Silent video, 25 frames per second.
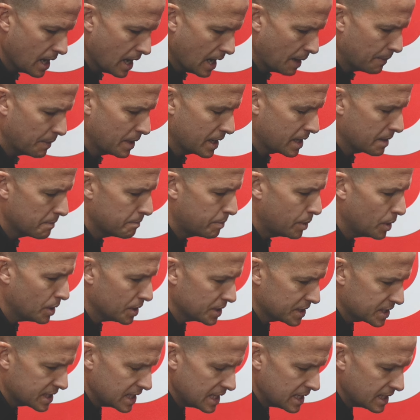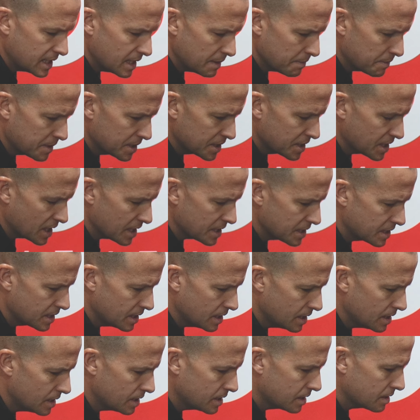and we can put seat depth
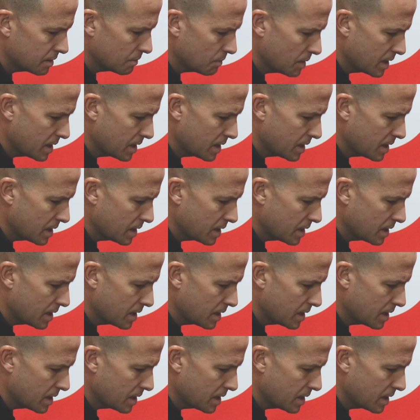adjusters,